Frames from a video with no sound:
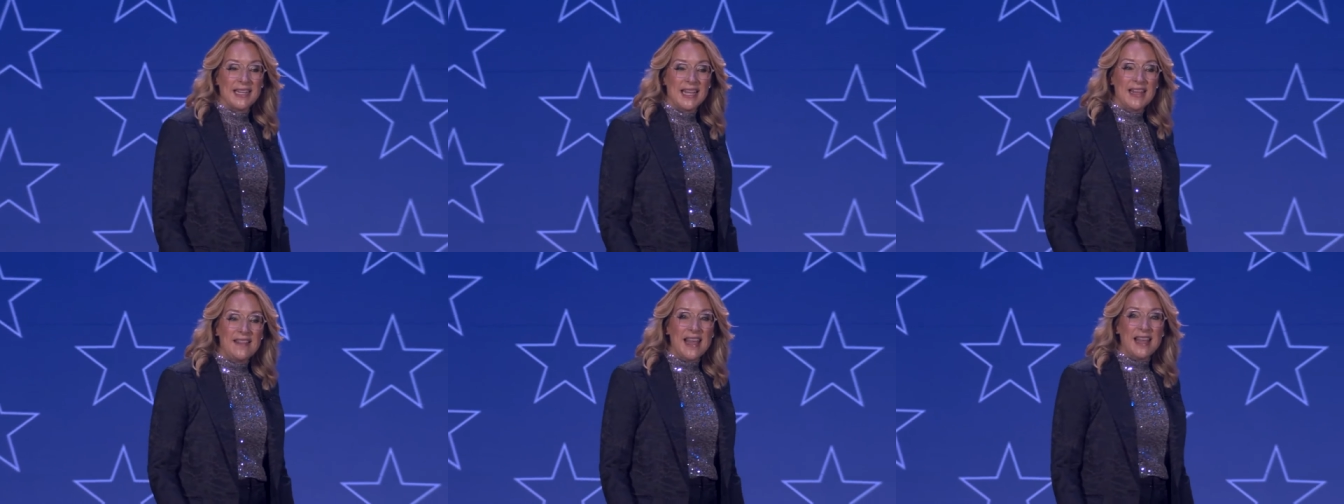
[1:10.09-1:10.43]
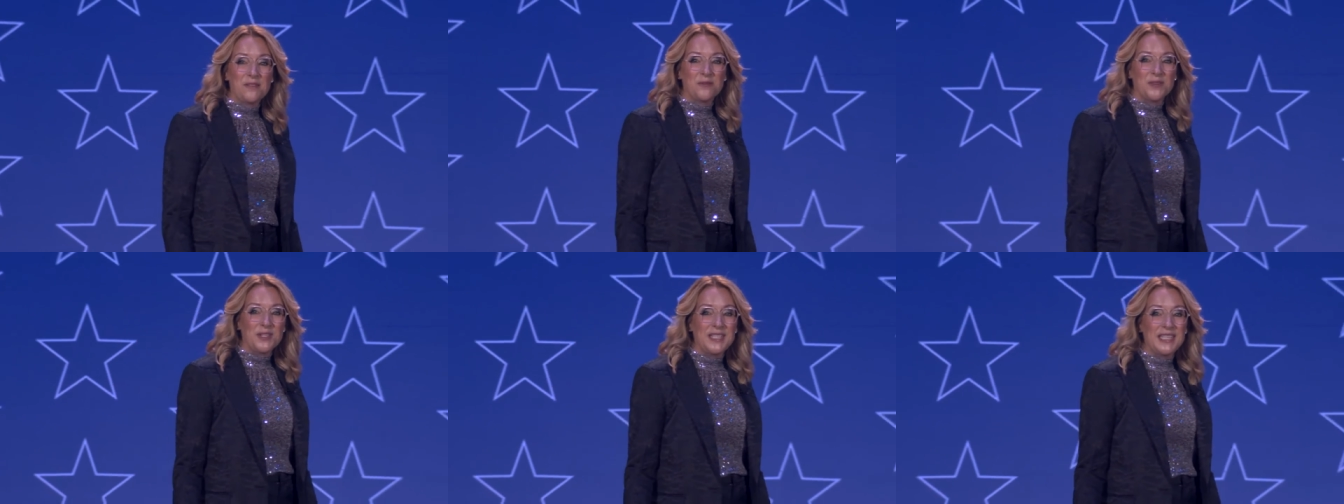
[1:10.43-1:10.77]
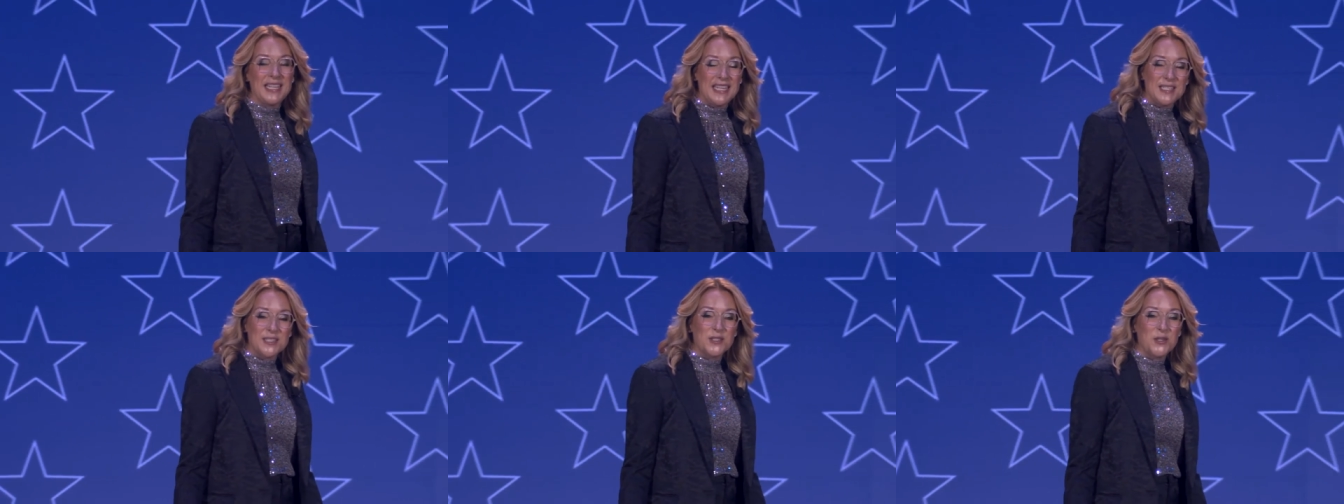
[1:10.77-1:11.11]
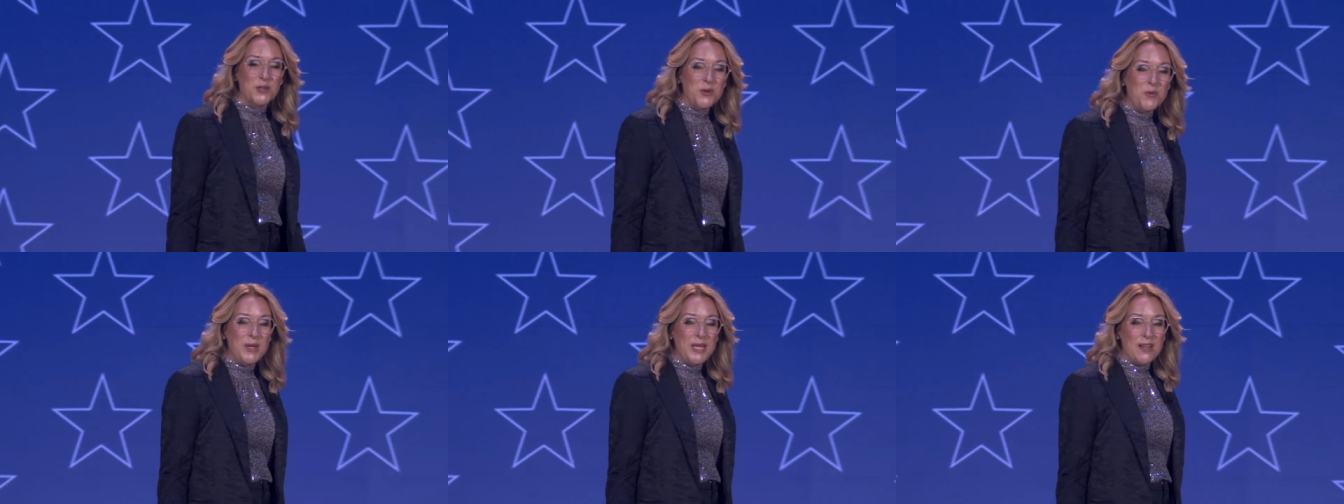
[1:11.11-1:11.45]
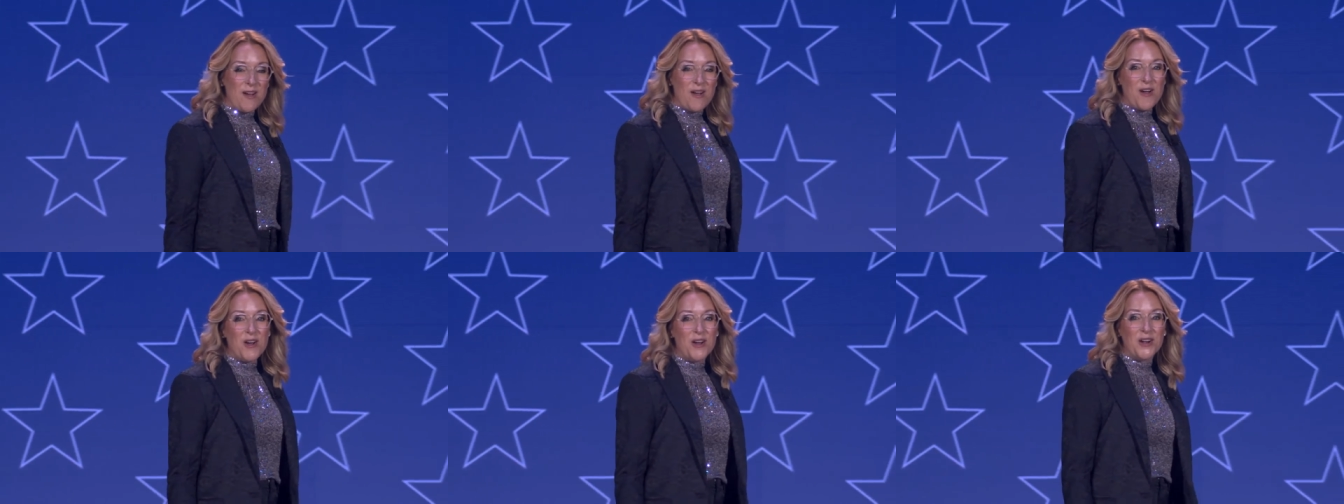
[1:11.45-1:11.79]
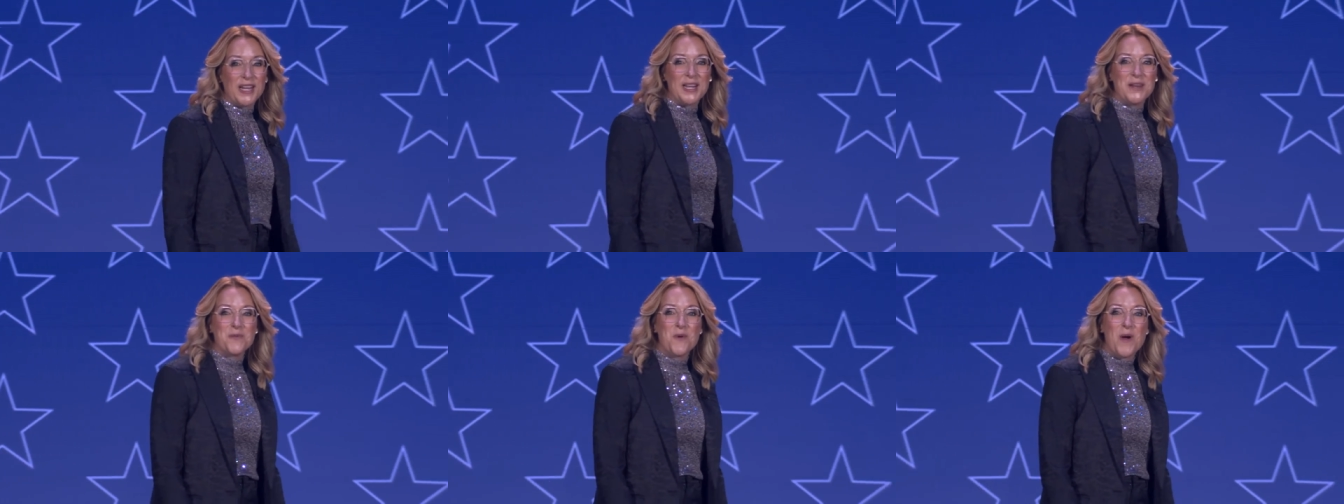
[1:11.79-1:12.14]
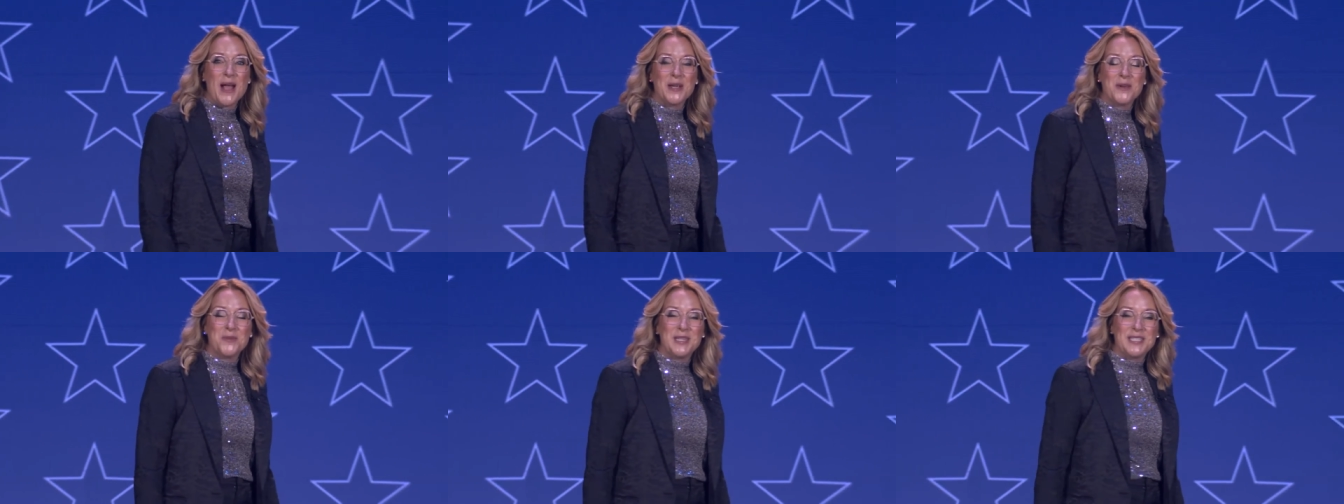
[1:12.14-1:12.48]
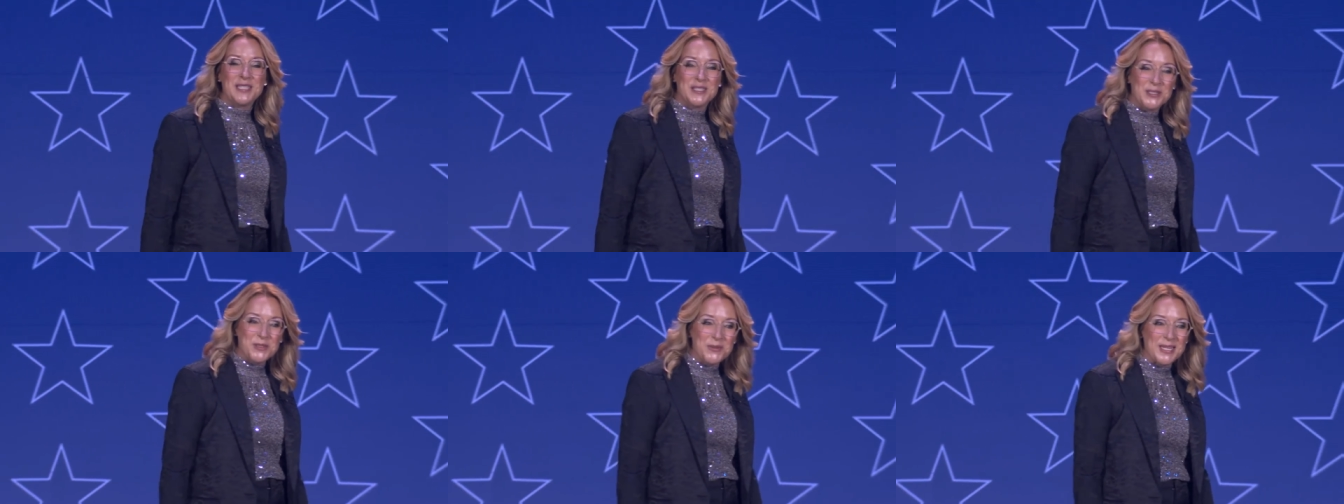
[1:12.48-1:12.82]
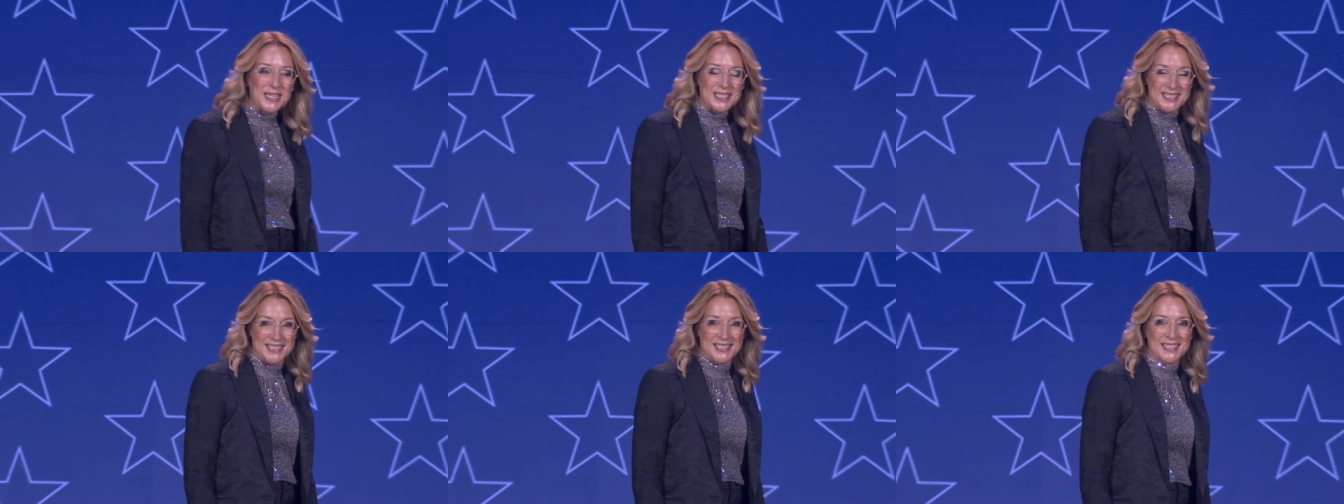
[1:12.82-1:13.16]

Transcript: and that really is who we are and why we do it.